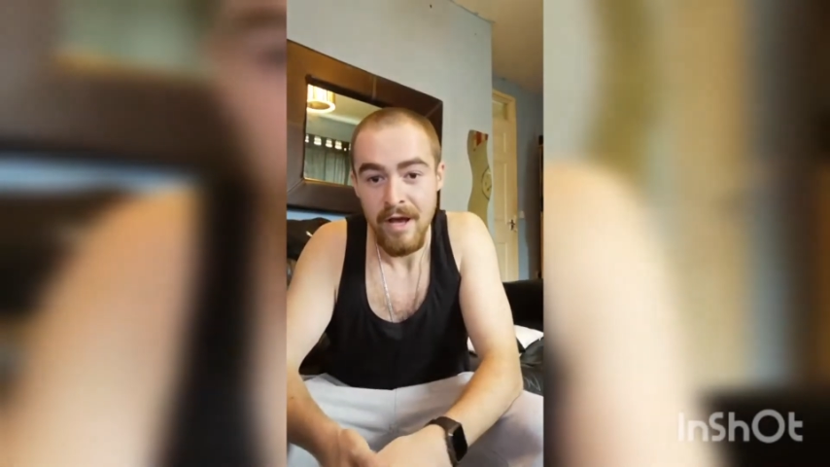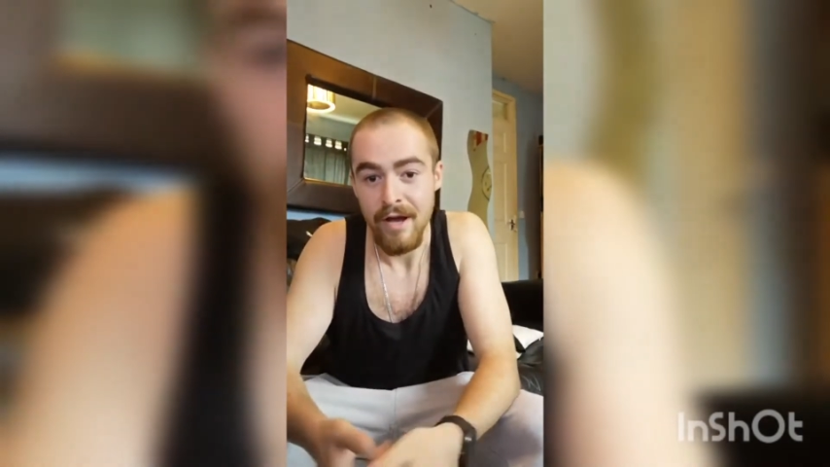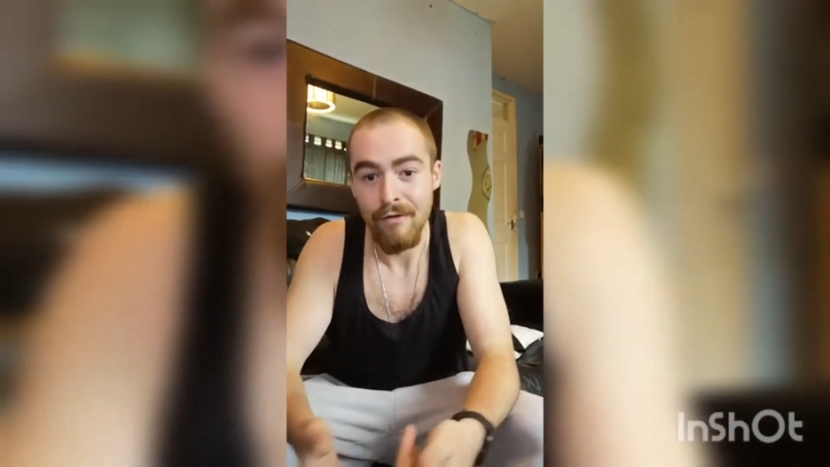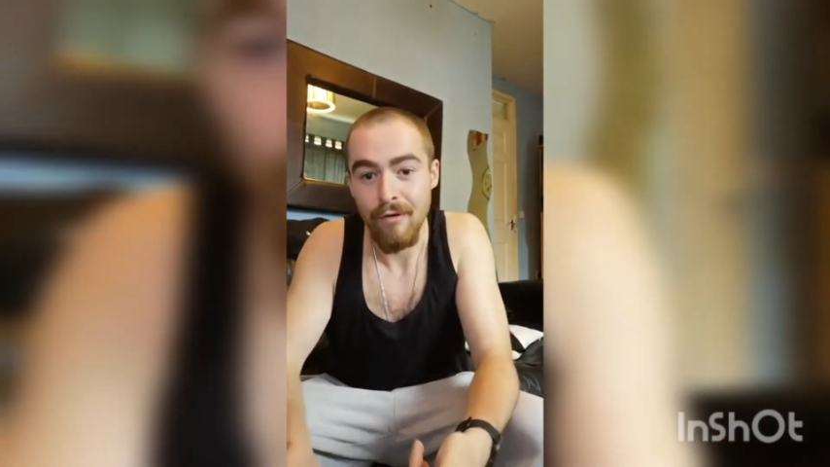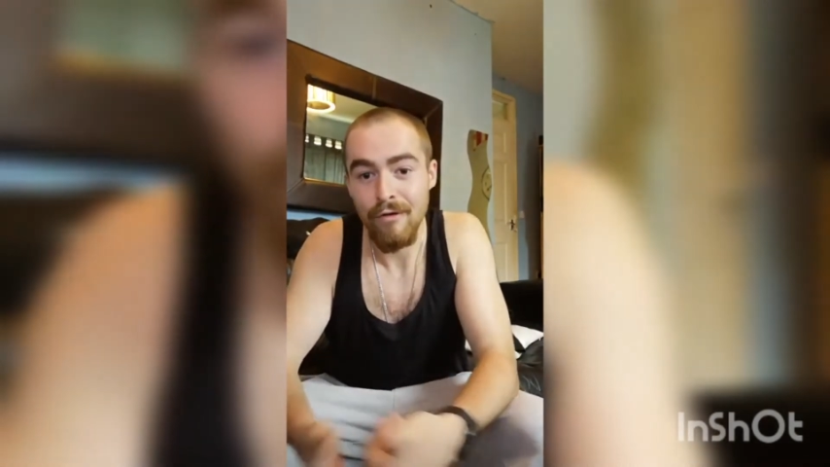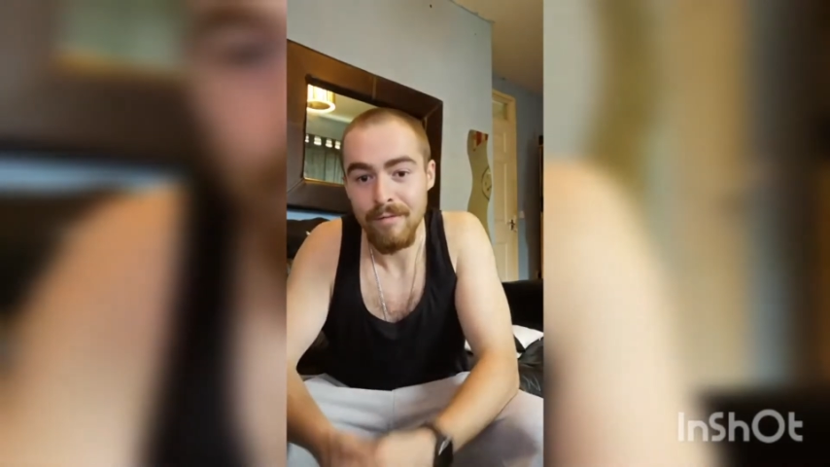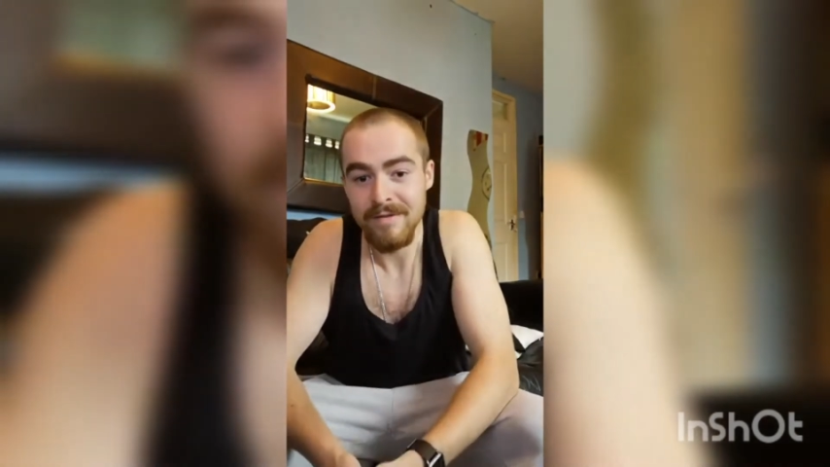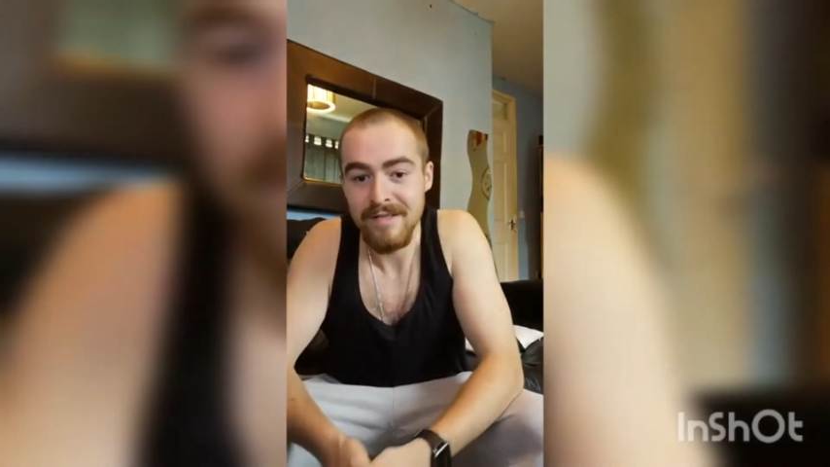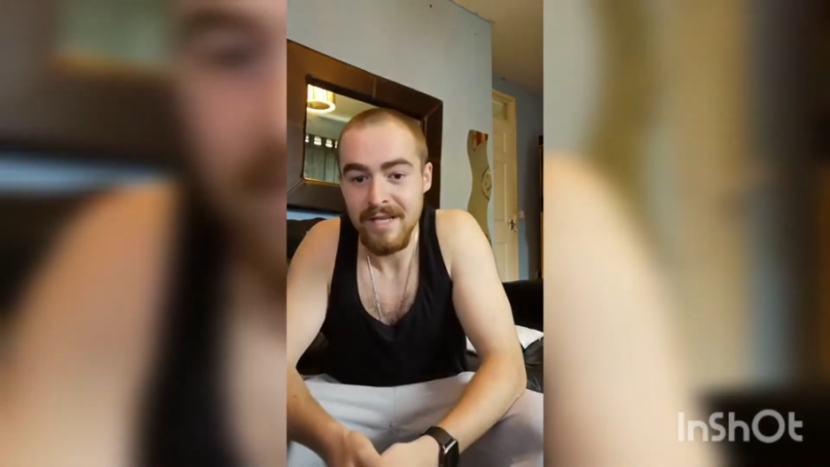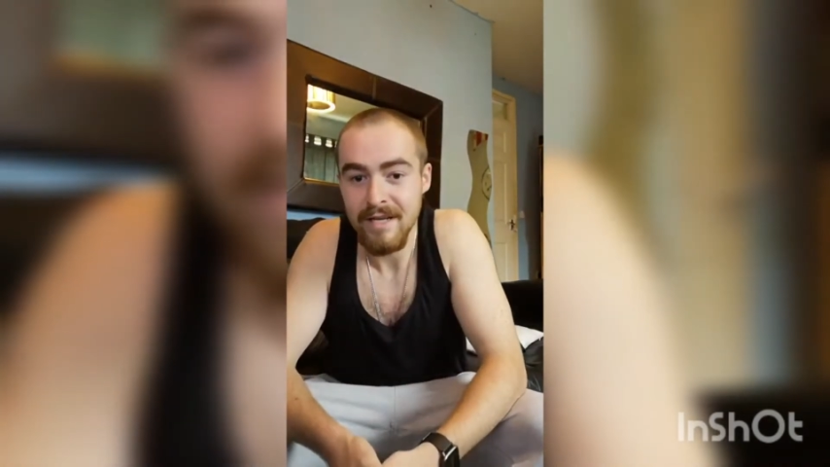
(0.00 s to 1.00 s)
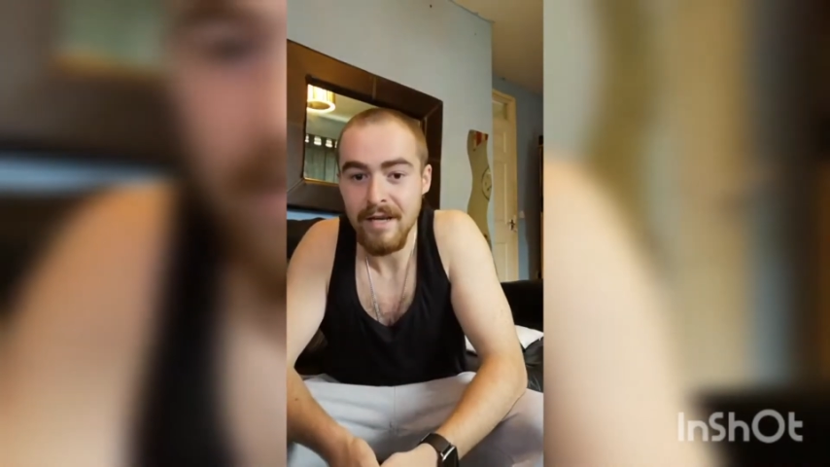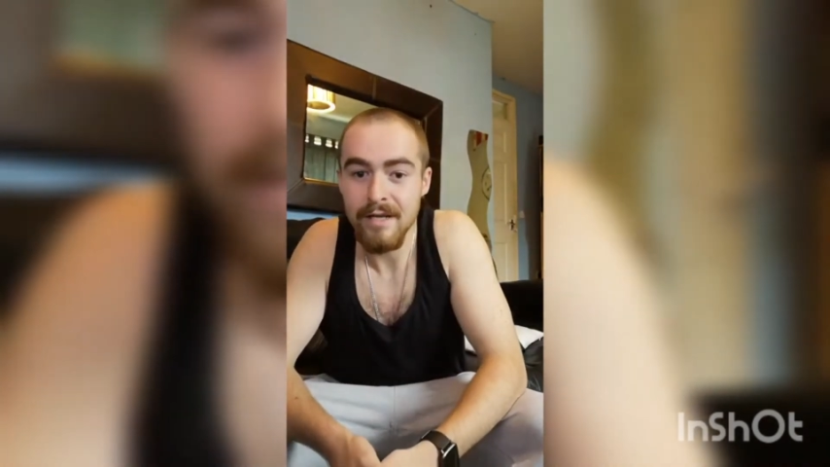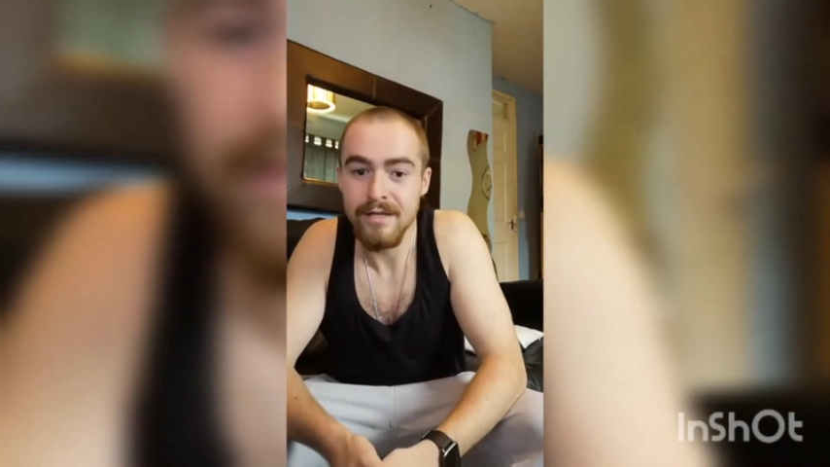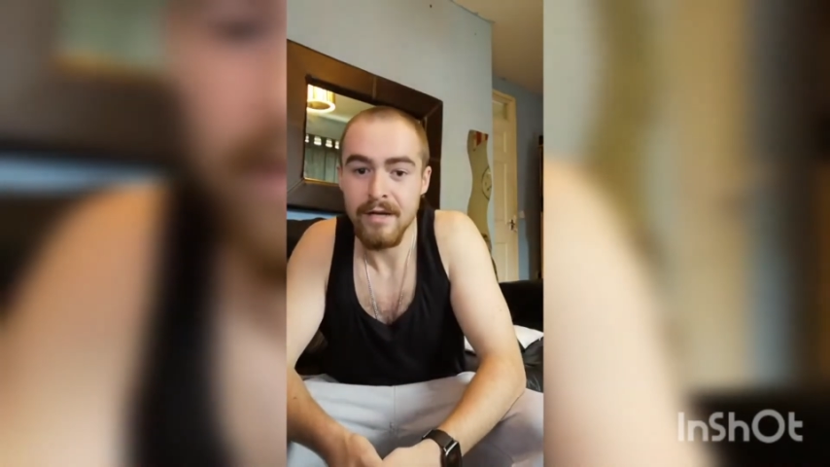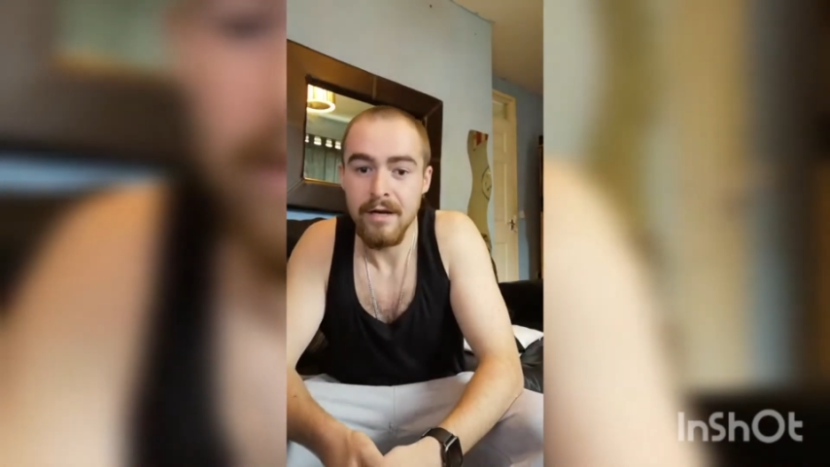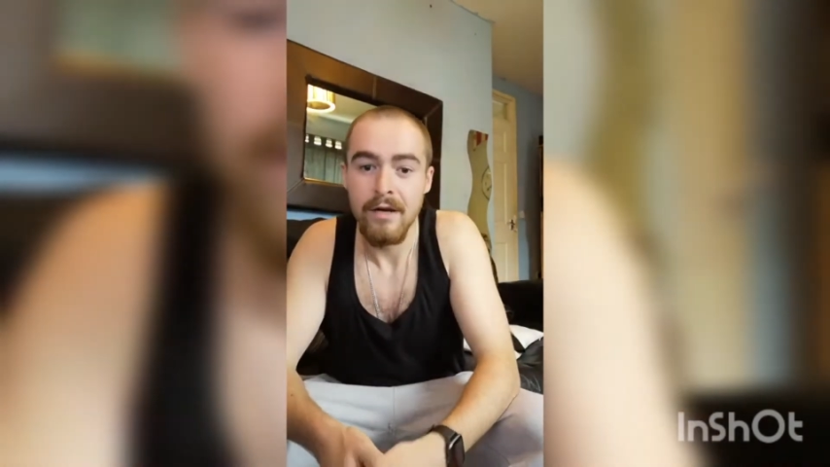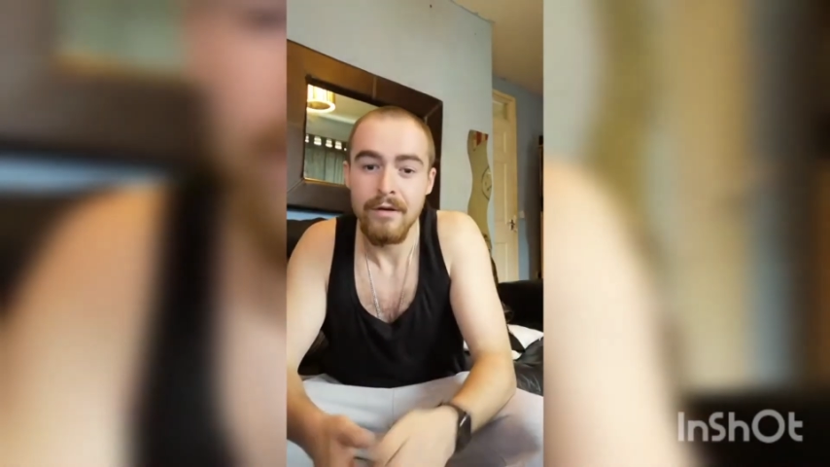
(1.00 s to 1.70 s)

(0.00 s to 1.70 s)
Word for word: and growing up as a teenager